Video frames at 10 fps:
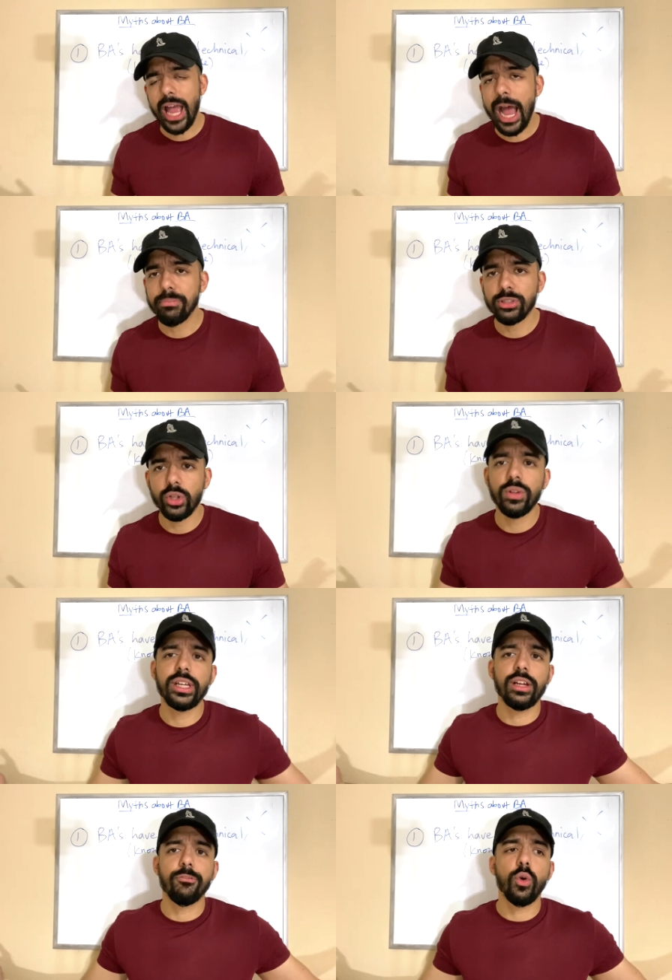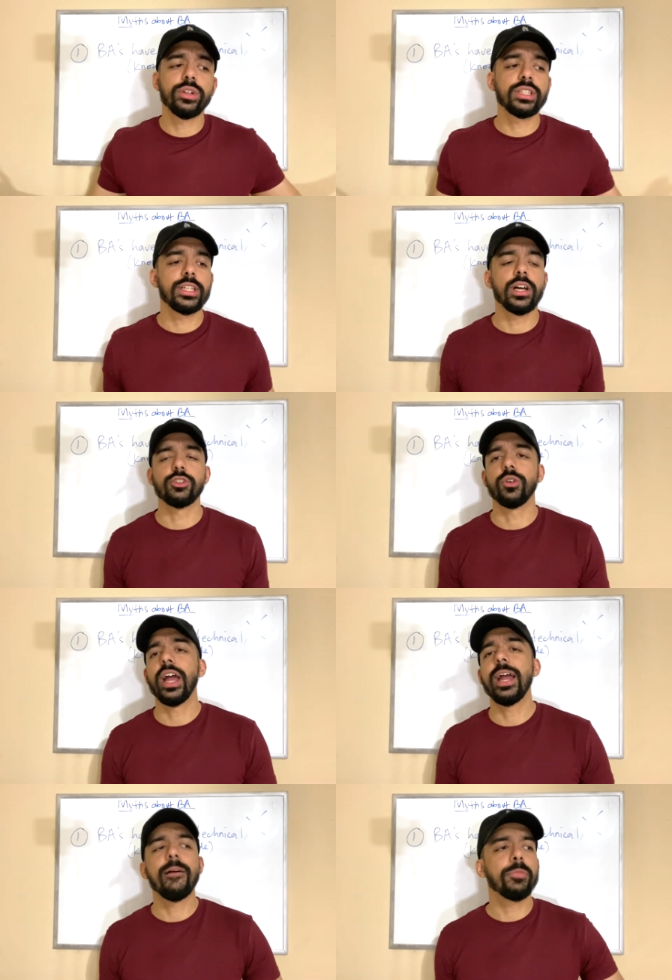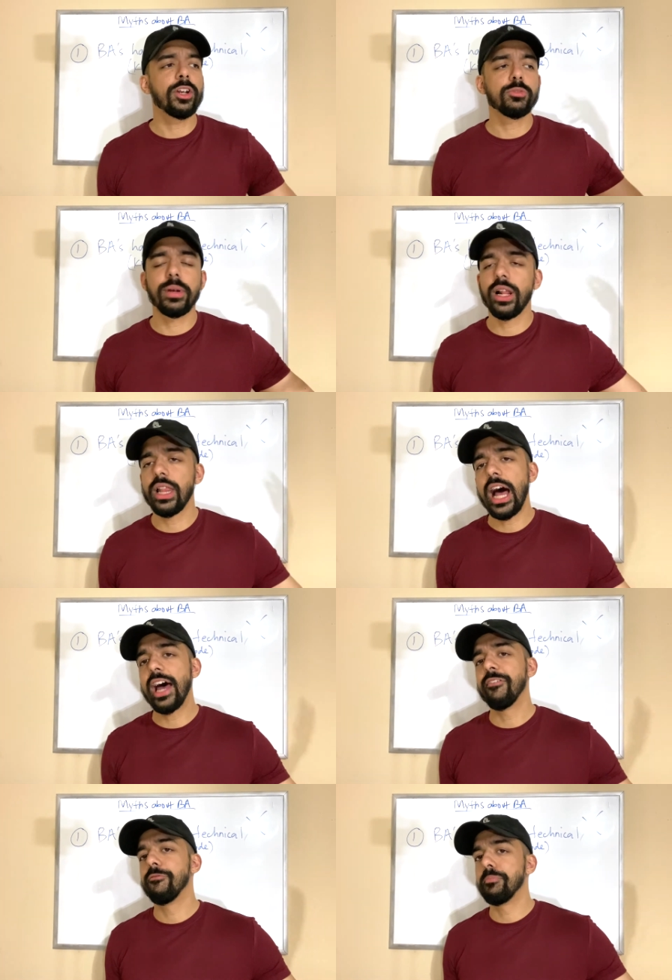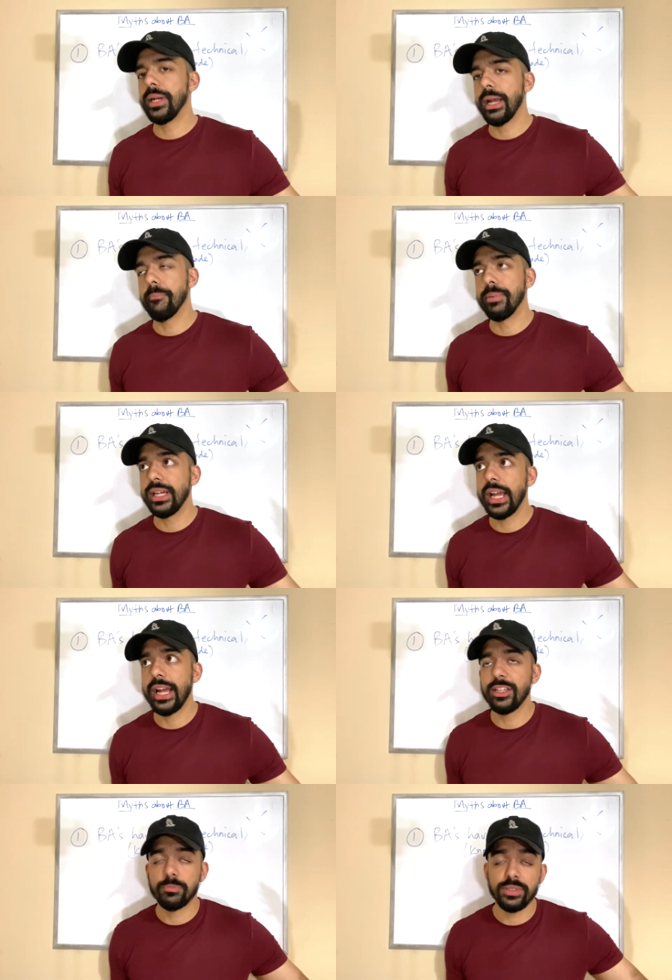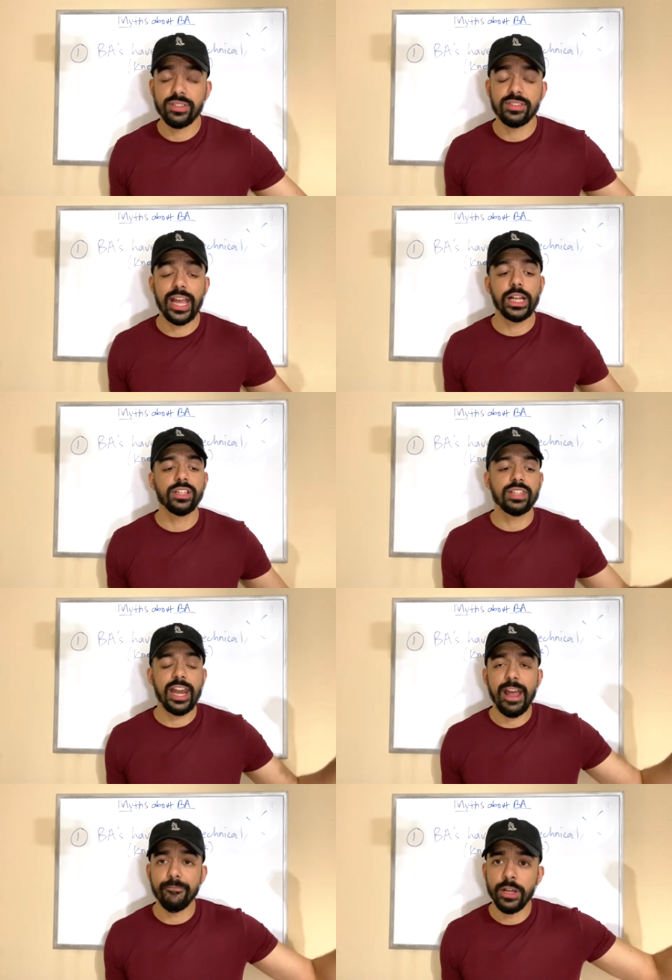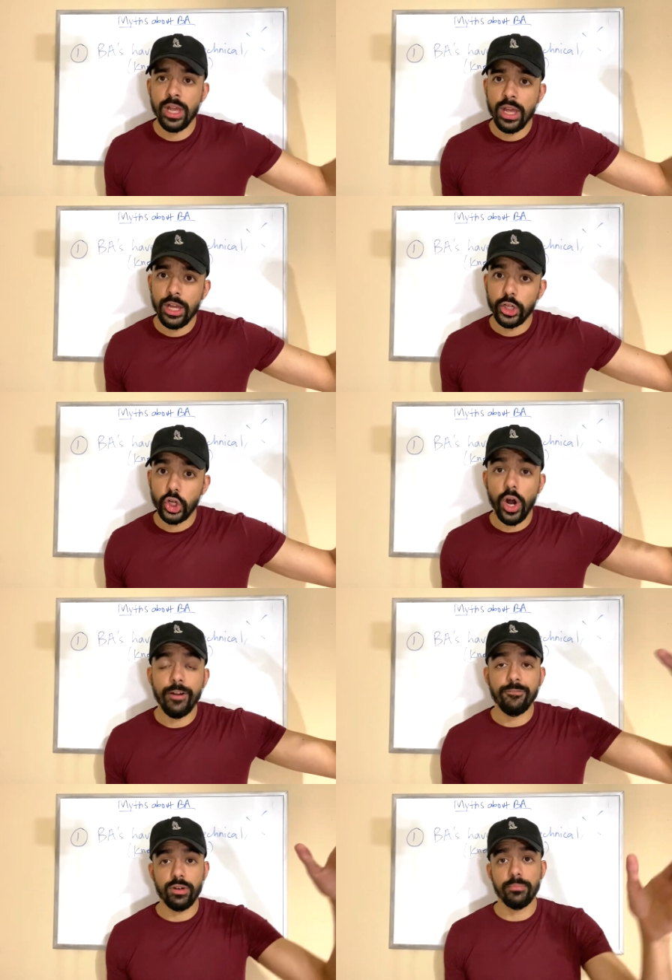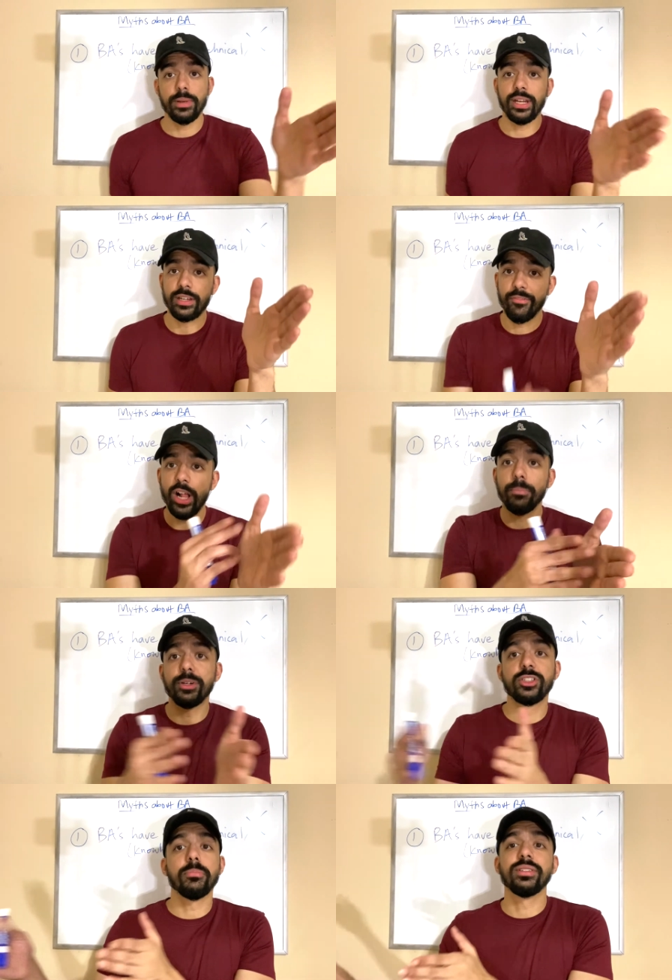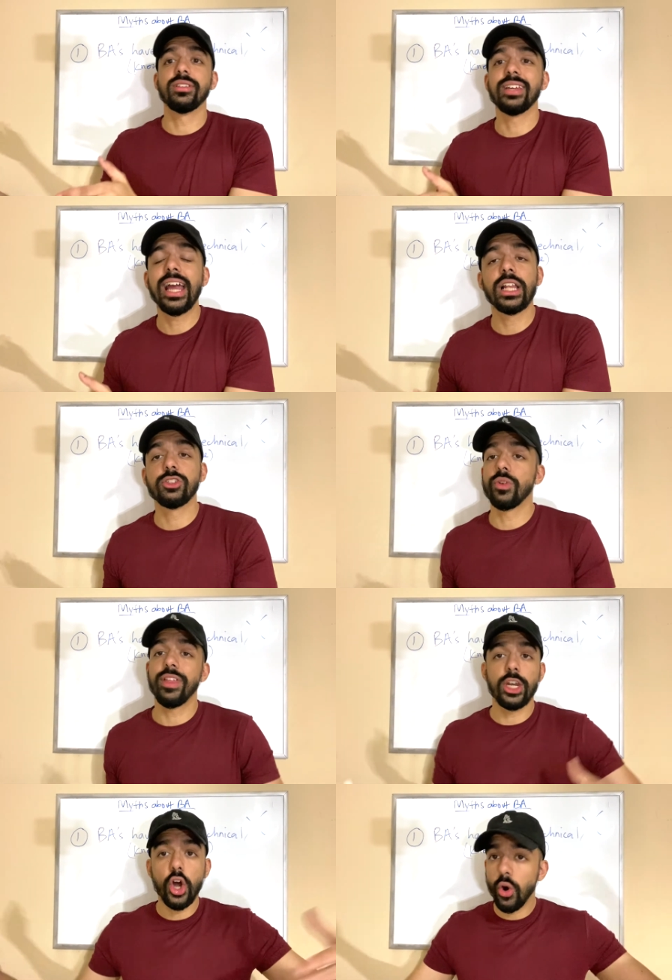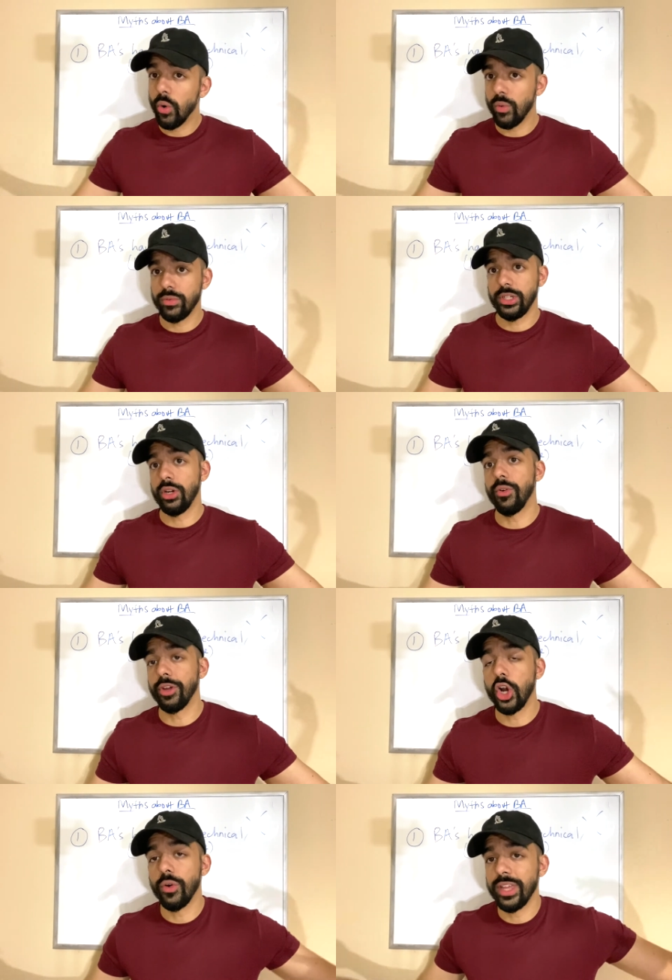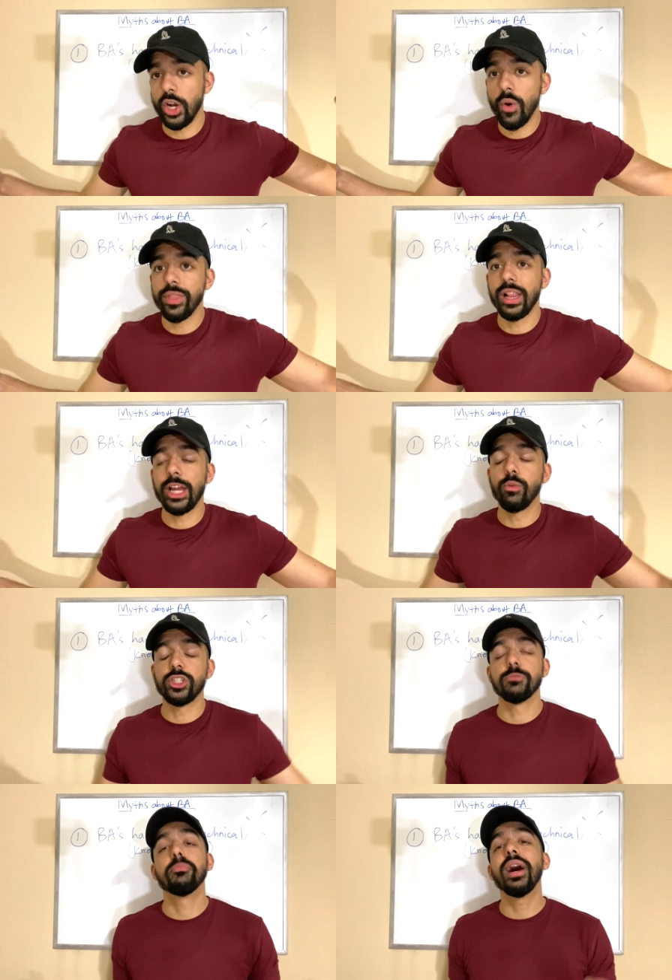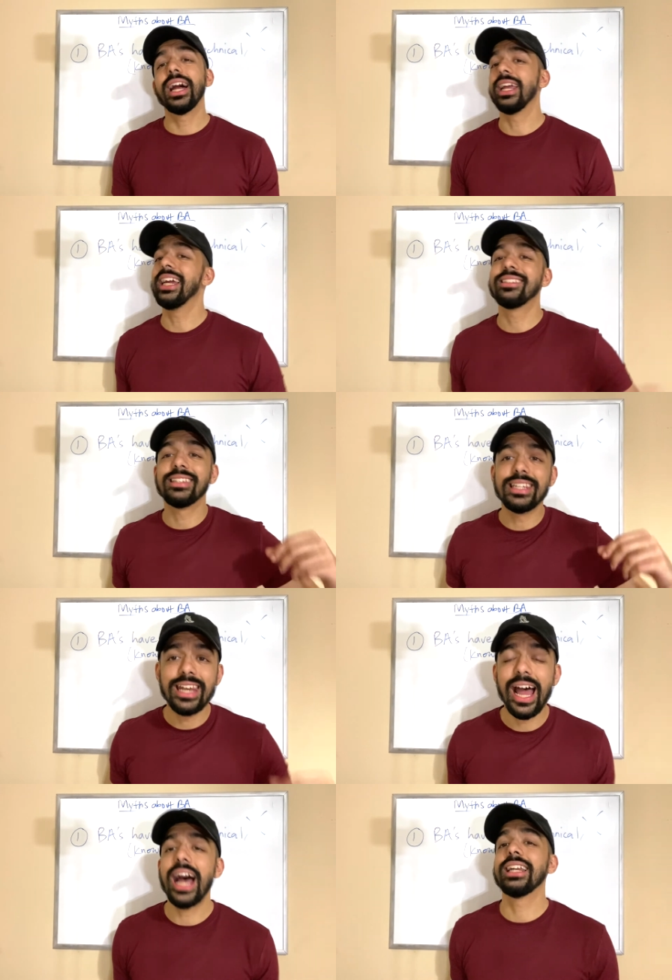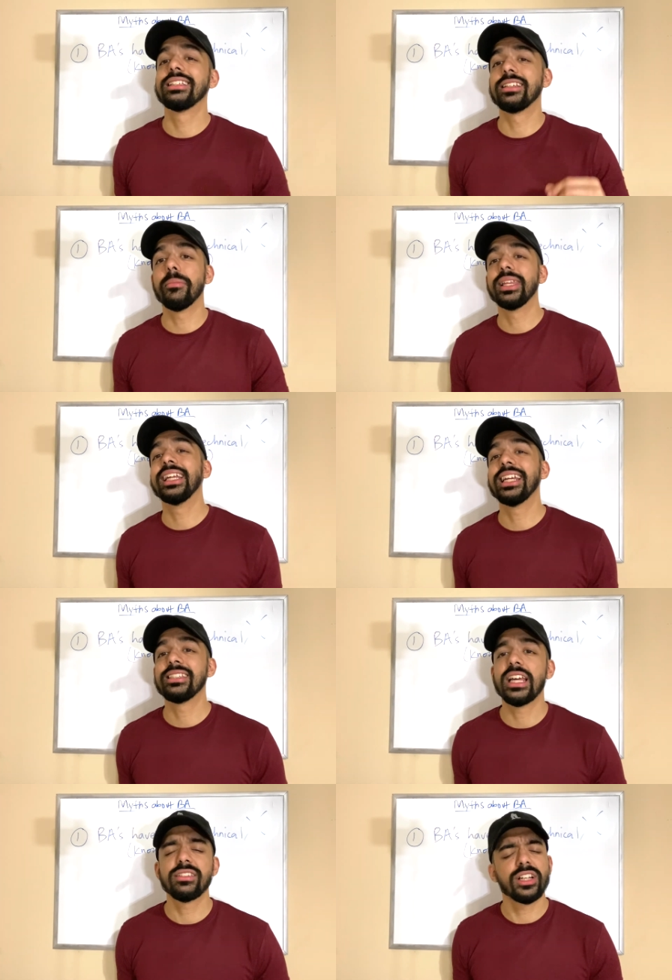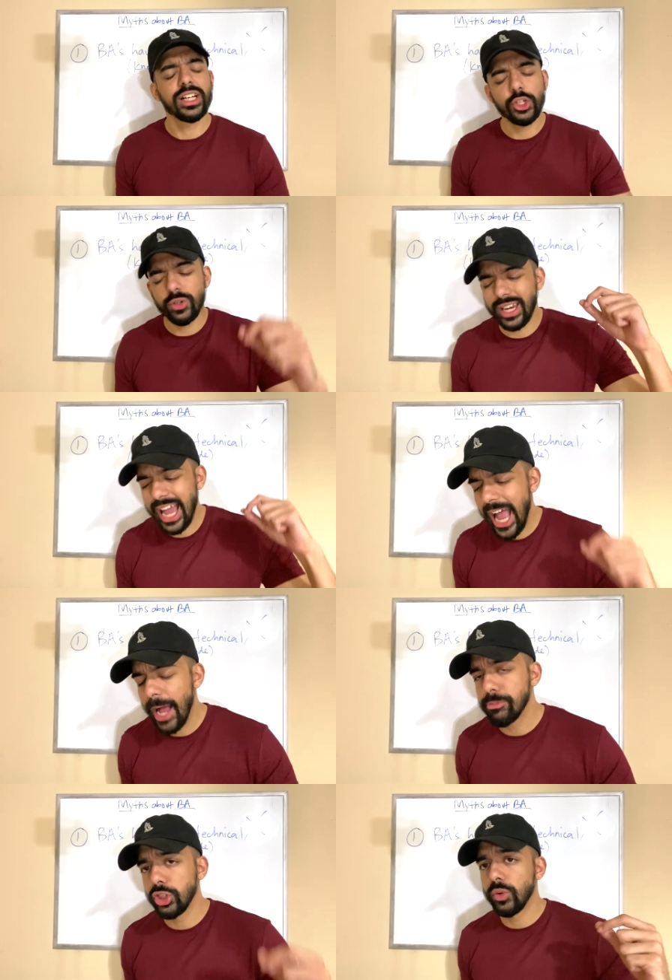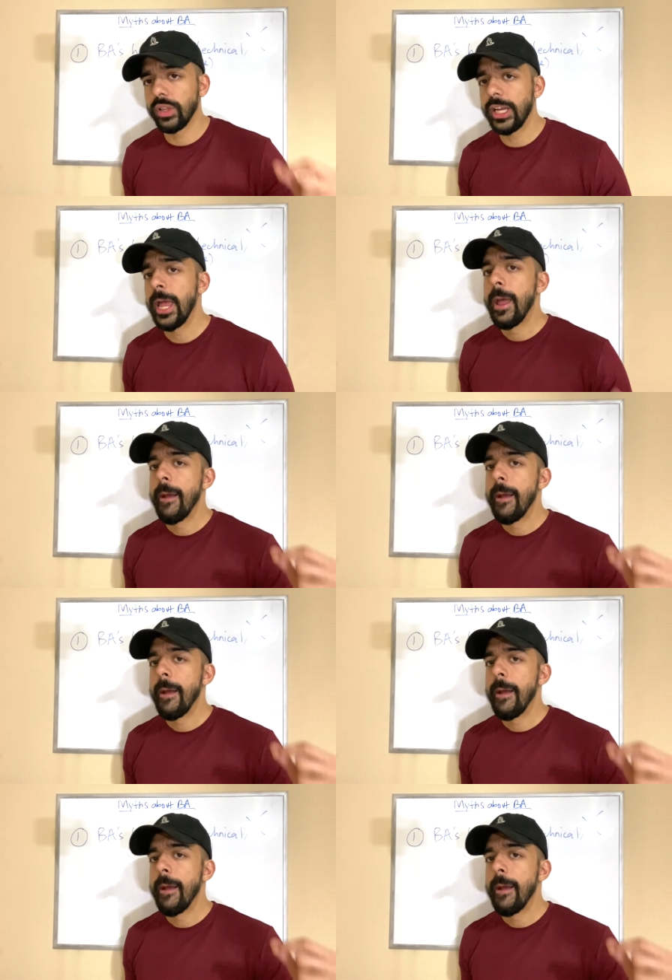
Absolutely. Of course it does. Okay. And there's been a lot of BAs, business analysts, that have gone from being developers to business analysts. So they know, the code, they know what the language is, but it's not something that's necessary. And you can absolutely